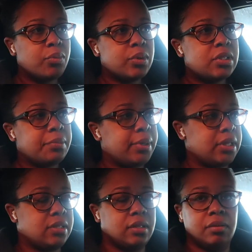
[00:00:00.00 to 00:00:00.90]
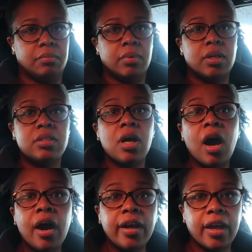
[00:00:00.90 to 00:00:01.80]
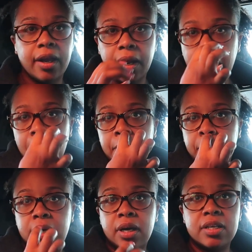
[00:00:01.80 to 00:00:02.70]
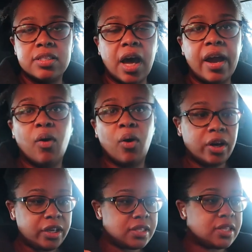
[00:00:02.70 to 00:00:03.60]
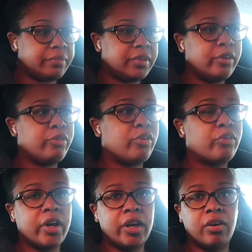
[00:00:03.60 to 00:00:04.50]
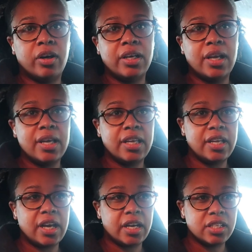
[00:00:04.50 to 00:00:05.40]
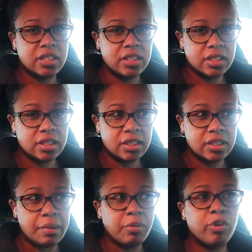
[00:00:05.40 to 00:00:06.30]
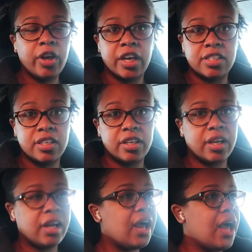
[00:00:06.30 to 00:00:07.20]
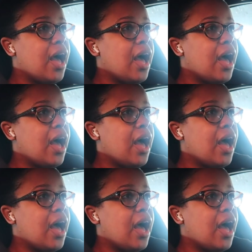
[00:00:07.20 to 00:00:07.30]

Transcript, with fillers: what's the place name? Target. Because I ordered something for Rayon, yes, day before yesterday.